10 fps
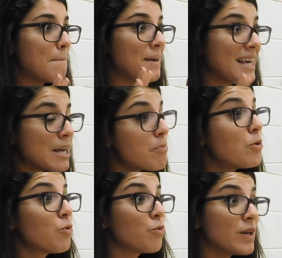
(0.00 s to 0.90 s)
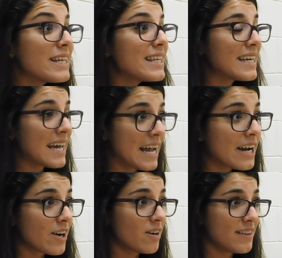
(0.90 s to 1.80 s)
people really
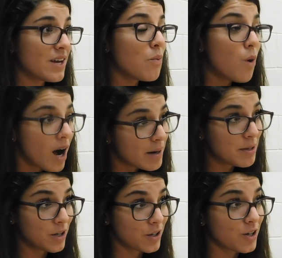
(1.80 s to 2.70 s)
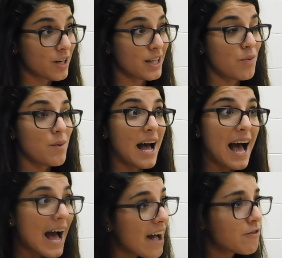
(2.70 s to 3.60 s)
care and they want to be heard and they
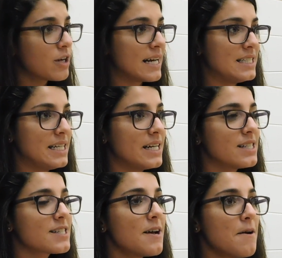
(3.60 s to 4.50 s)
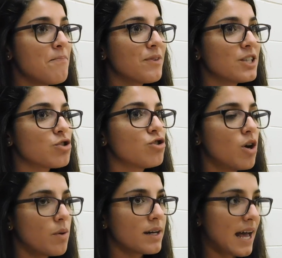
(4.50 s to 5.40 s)
have good ideas. Just
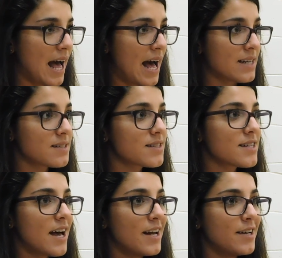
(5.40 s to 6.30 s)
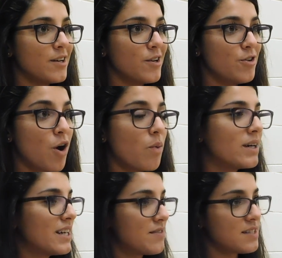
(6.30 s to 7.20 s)
no one asks and no
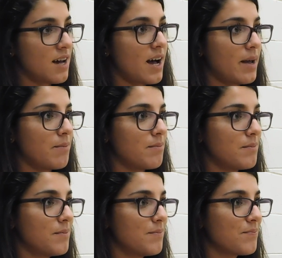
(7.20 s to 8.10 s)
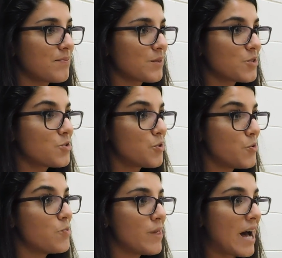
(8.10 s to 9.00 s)
one gives time
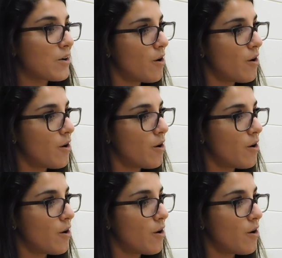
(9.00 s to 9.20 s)
to that